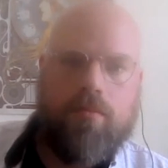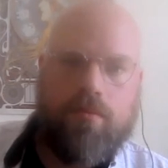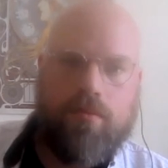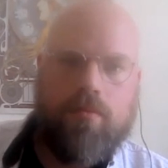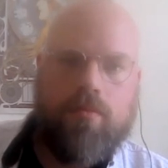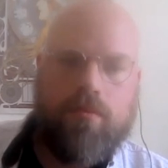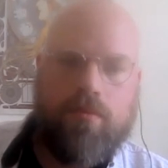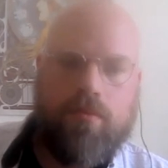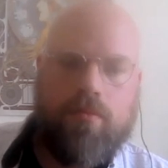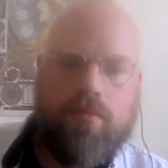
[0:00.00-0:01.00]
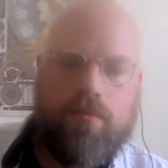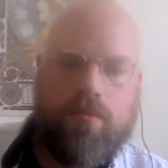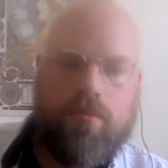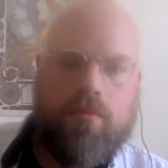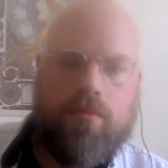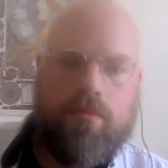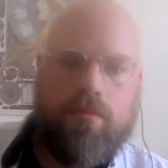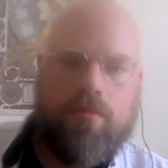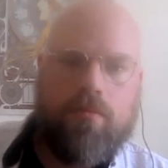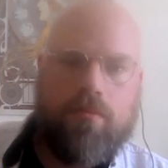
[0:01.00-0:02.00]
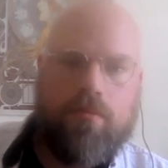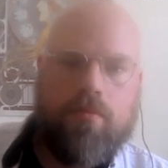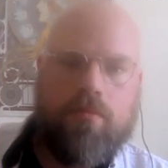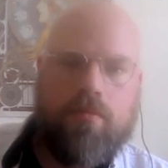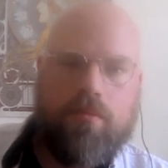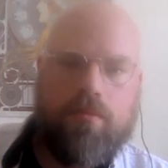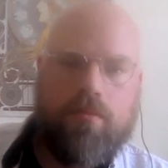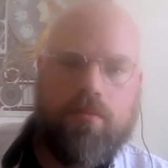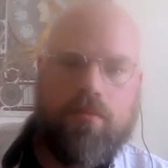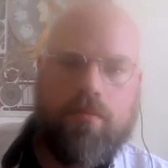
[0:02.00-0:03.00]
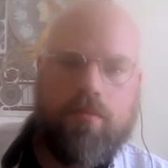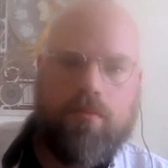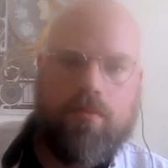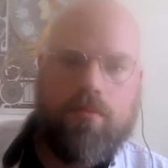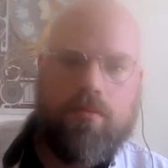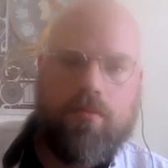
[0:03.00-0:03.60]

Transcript: This person isn't speaking.